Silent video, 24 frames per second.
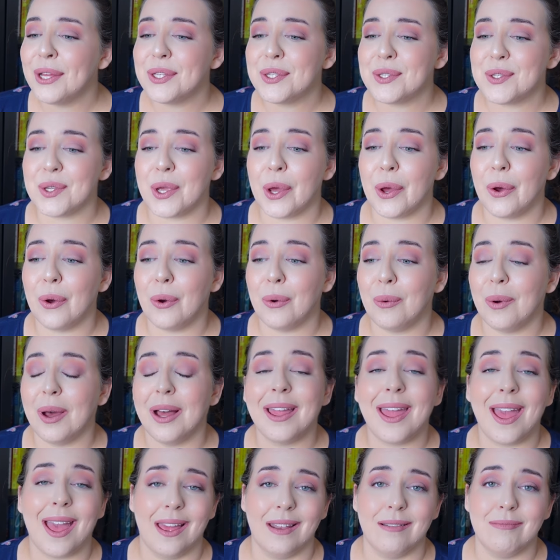So,
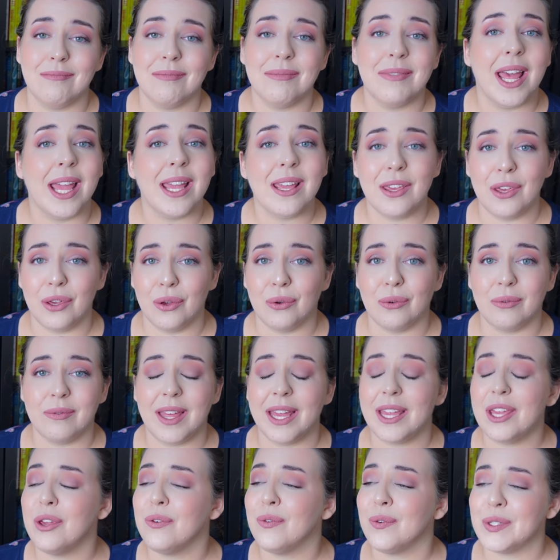again, thank you.
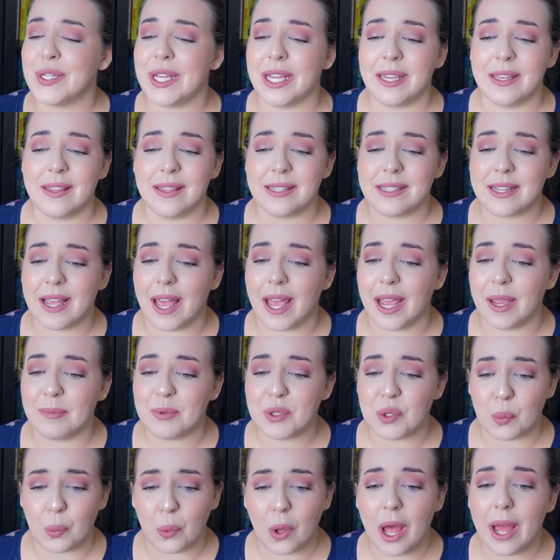Thank you for taking the time
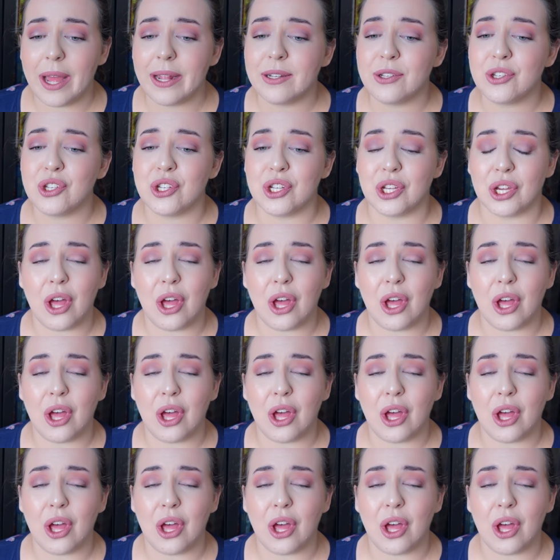to watch,